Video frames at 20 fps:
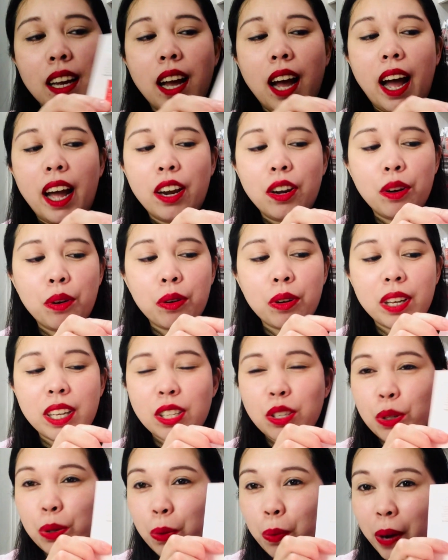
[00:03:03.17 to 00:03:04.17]
I know
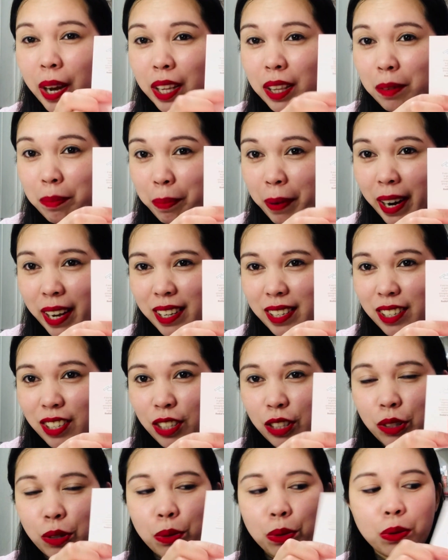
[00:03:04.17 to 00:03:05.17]
it's quite pricey
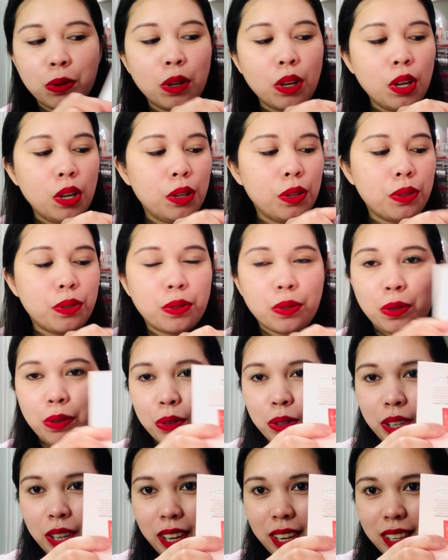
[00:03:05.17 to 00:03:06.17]
too, so
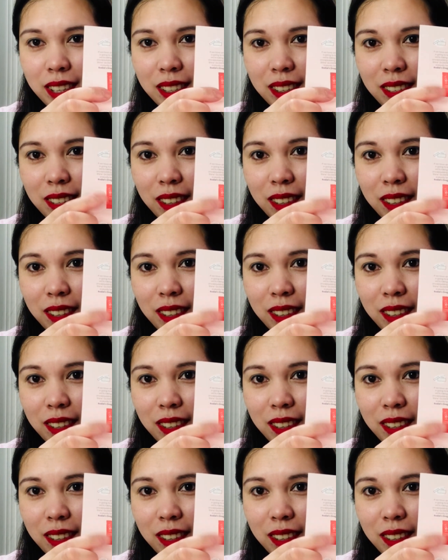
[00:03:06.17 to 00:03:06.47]
yes,